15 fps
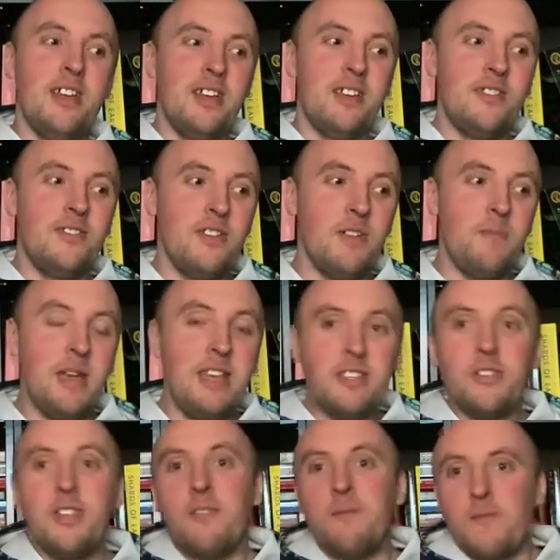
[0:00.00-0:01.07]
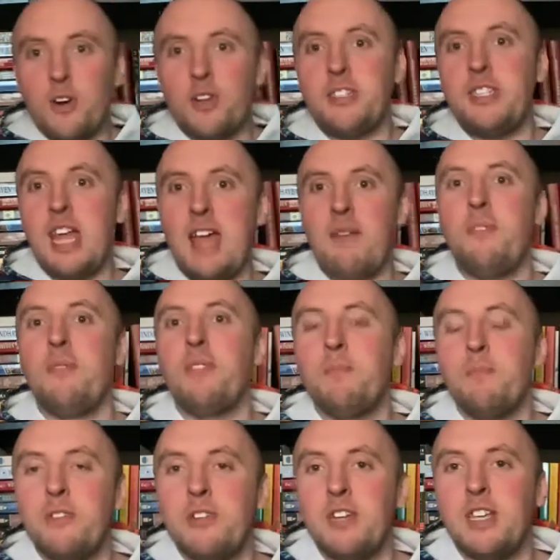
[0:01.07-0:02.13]
So basically the first half of the
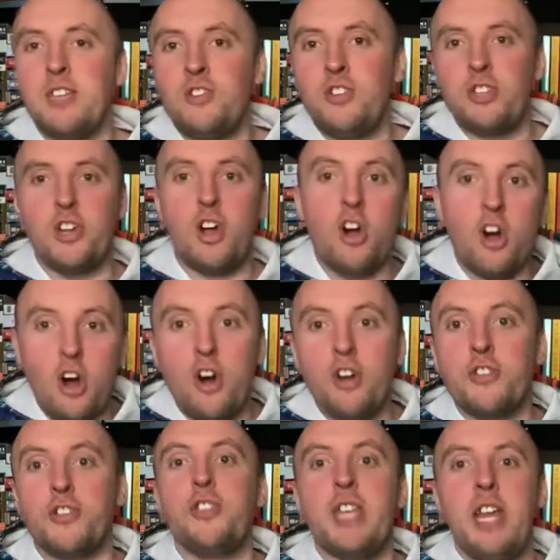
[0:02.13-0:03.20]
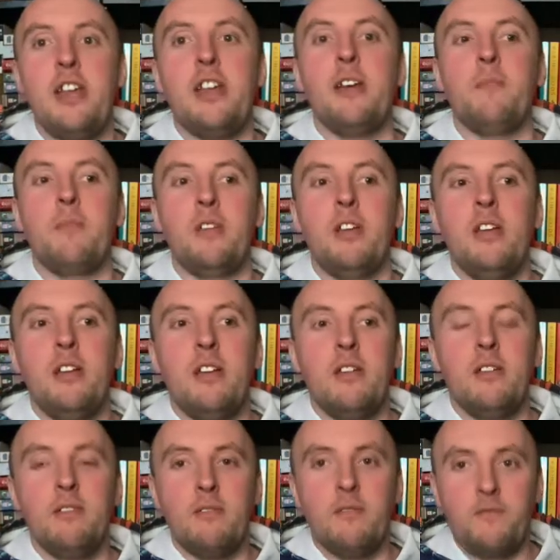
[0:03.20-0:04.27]
book is just all set up
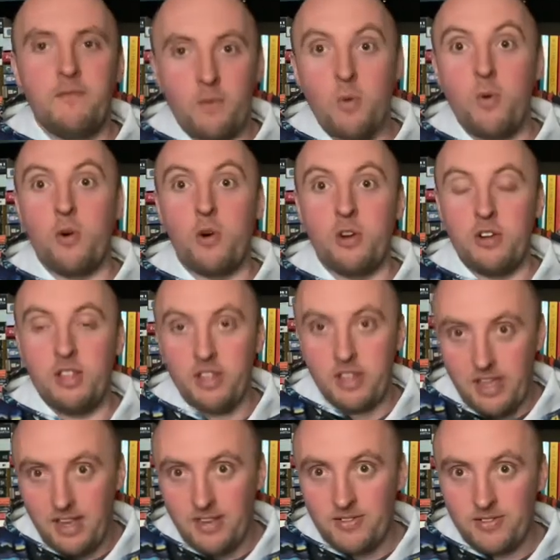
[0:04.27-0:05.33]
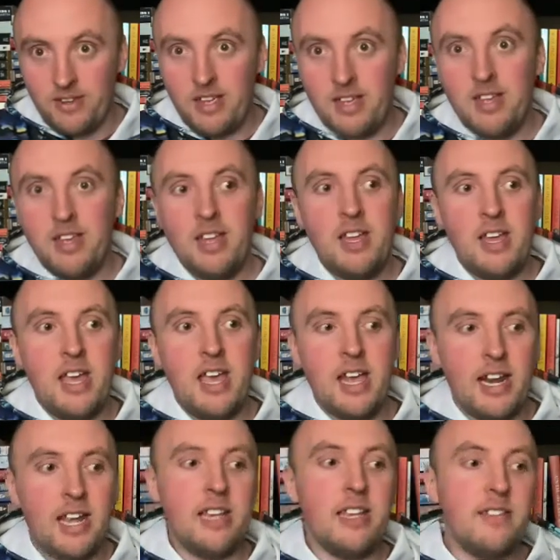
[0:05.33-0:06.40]
for this. And
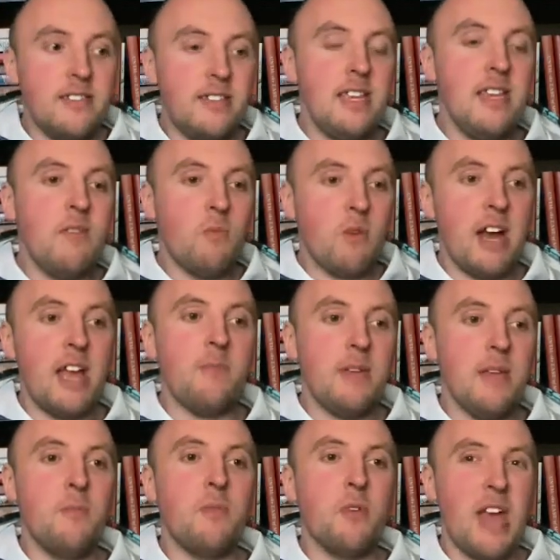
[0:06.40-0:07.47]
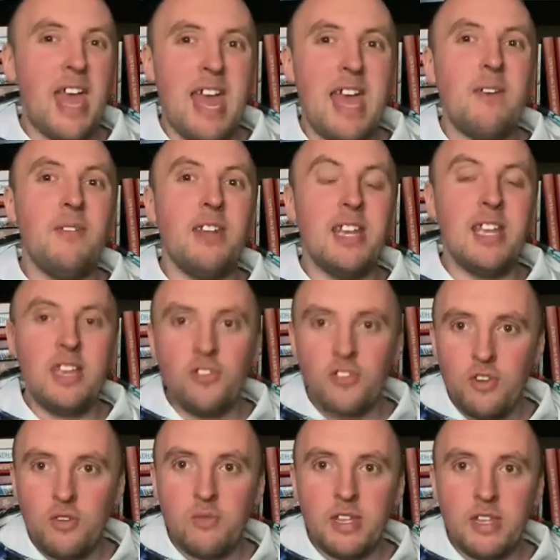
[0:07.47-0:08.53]
I can see why people have an
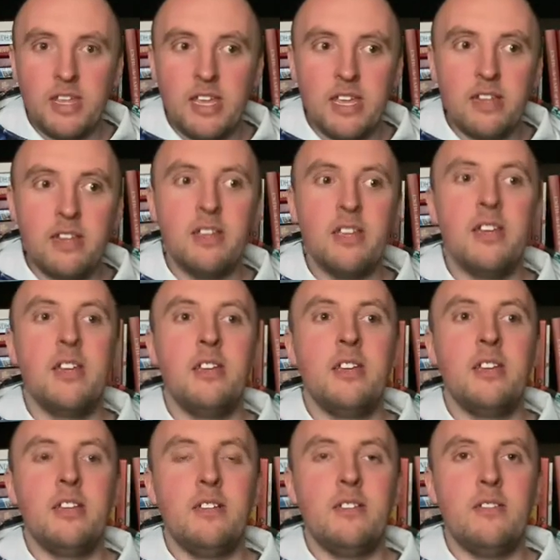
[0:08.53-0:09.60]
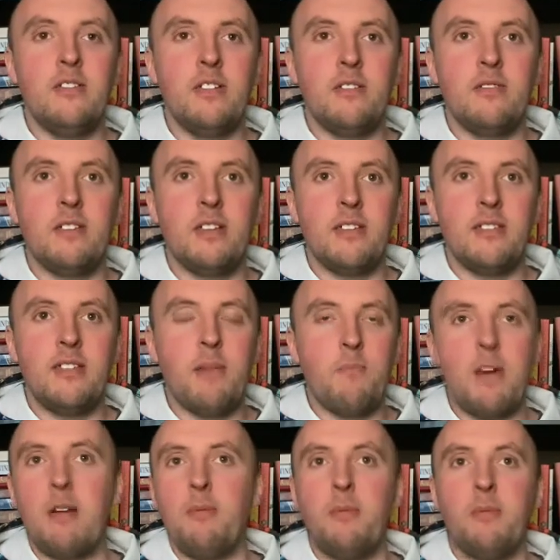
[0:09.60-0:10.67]
issue with it. Just cause they
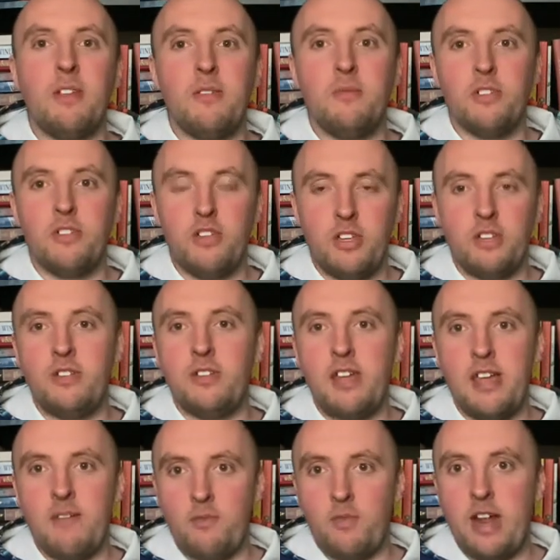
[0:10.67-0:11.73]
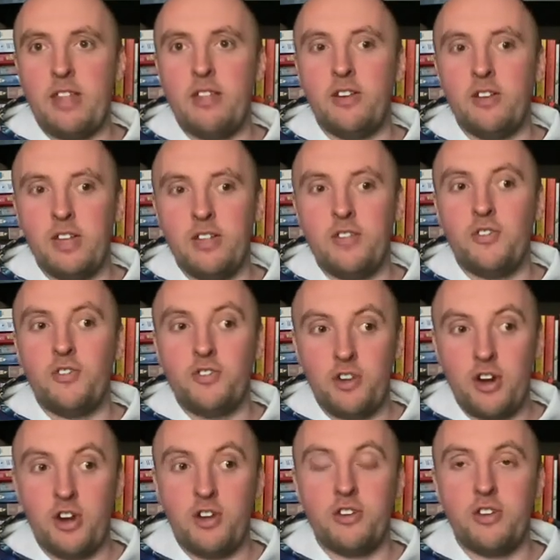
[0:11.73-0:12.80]
probably would just have rathered it
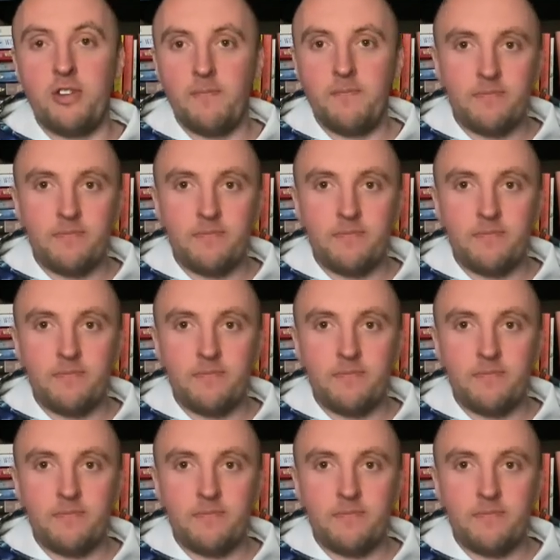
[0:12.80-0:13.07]
start